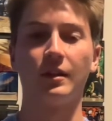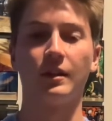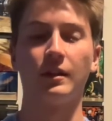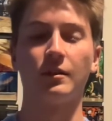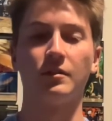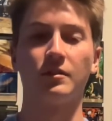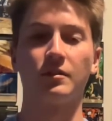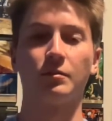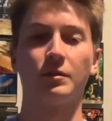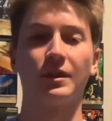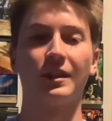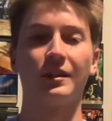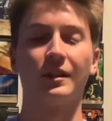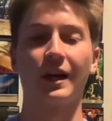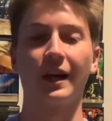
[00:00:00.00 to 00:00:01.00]
There's three
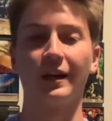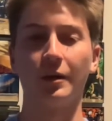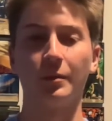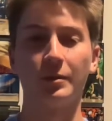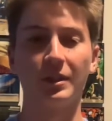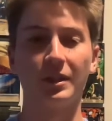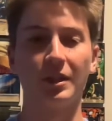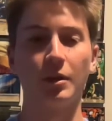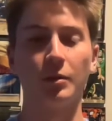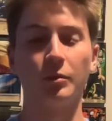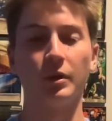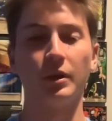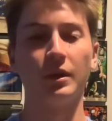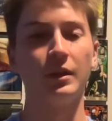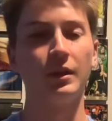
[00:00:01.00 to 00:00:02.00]
that are kind of up in the air,
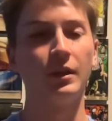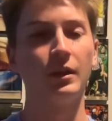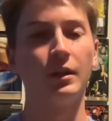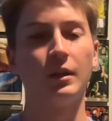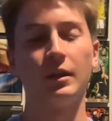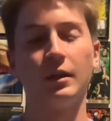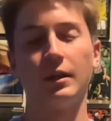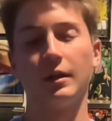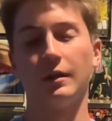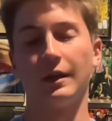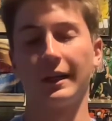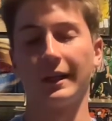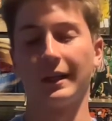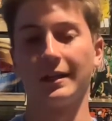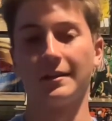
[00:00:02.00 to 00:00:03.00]
but a lot
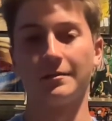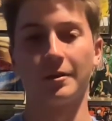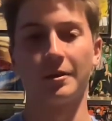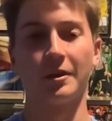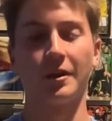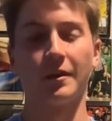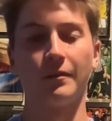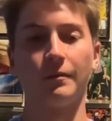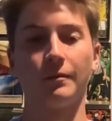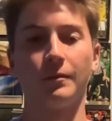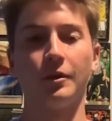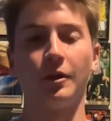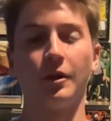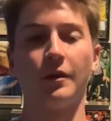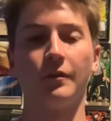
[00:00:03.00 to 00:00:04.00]
of guys have already
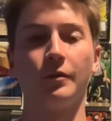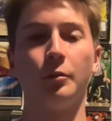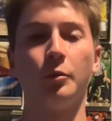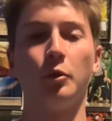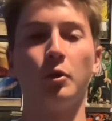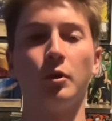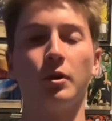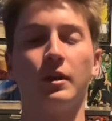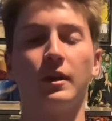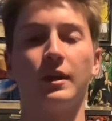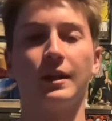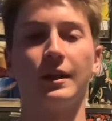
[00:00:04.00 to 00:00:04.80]
gone off the board.